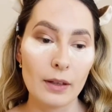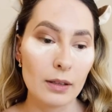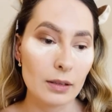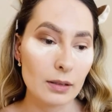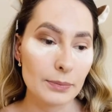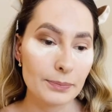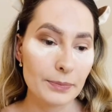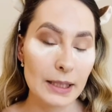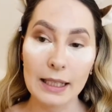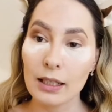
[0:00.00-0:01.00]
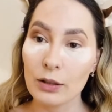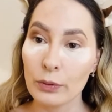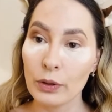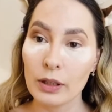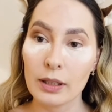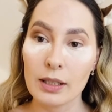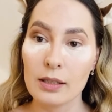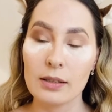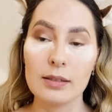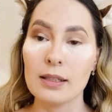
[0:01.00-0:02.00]
a daily look. It
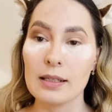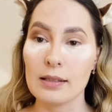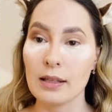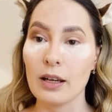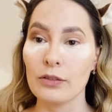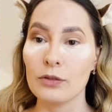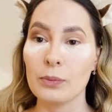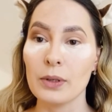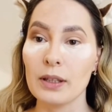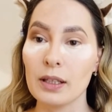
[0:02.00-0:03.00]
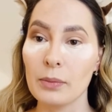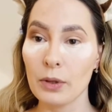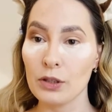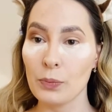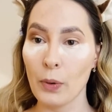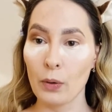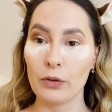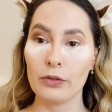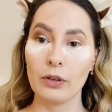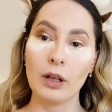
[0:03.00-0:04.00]
doesn't have to be that much
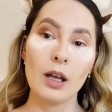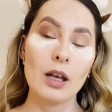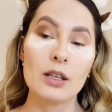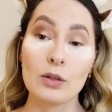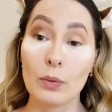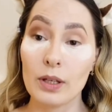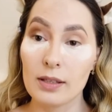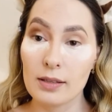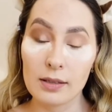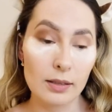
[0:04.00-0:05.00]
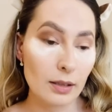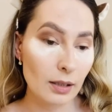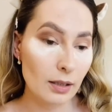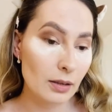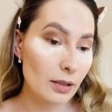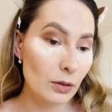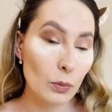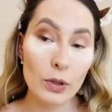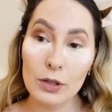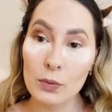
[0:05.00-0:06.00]
powerful, so it
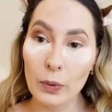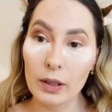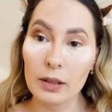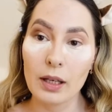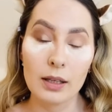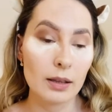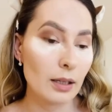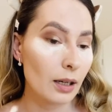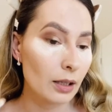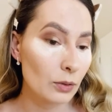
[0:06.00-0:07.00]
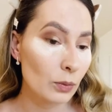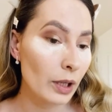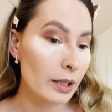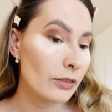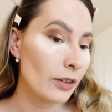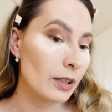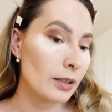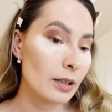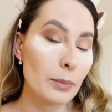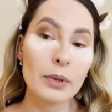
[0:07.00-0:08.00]
works well, and I do like the fact
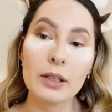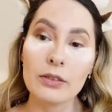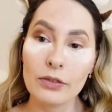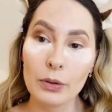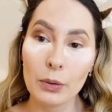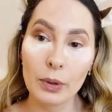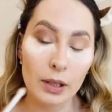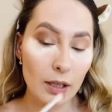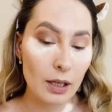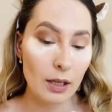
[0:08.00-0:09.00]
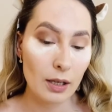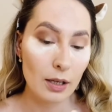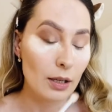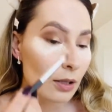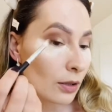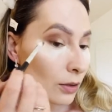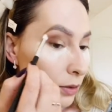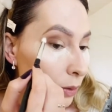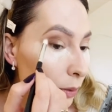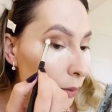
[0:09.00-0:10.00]
that they blend very well.
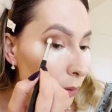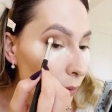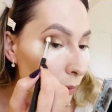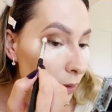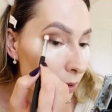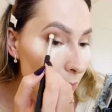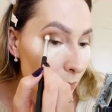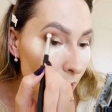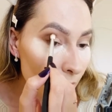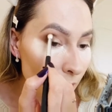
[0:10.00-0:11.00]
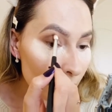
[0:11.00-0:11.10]
So let me